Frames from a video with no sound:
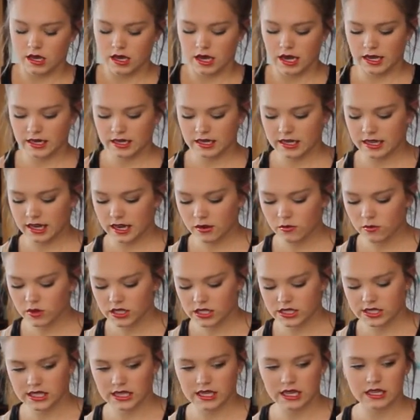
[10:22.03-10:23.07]
And again, we're
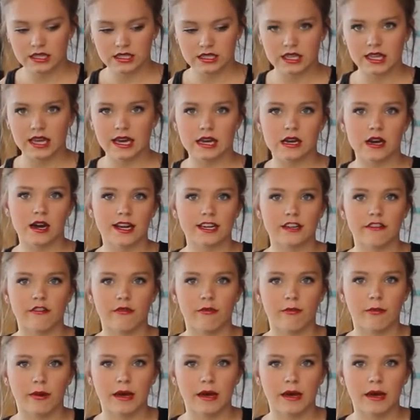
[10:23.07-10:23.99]
sticking to that kind of